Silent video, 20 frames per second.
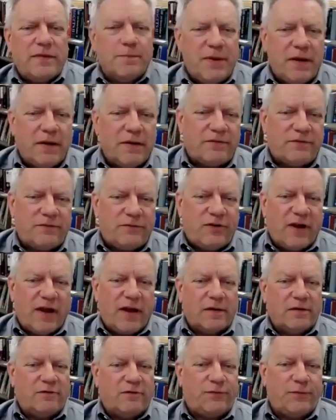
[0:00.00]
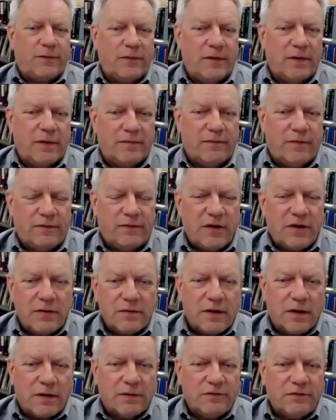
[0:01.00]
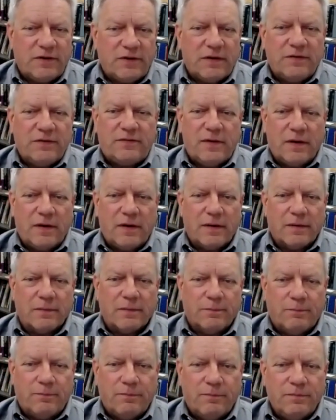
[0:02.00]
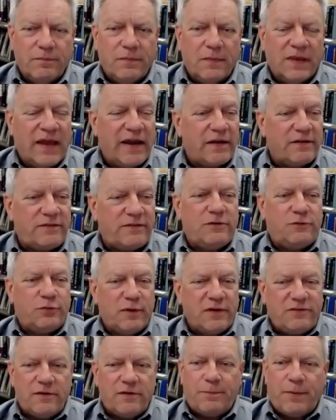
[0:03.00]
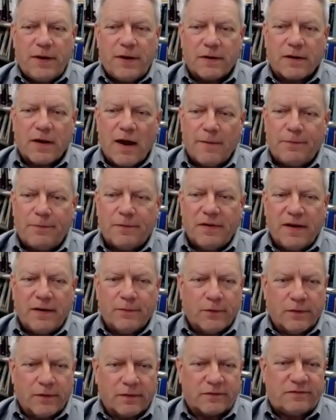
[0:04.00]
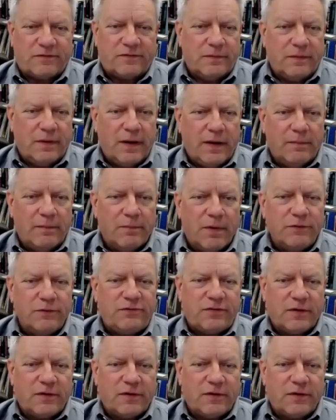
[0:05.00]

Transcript: biggest challenge for the telcos is their legacy twisted pair copper networks. In most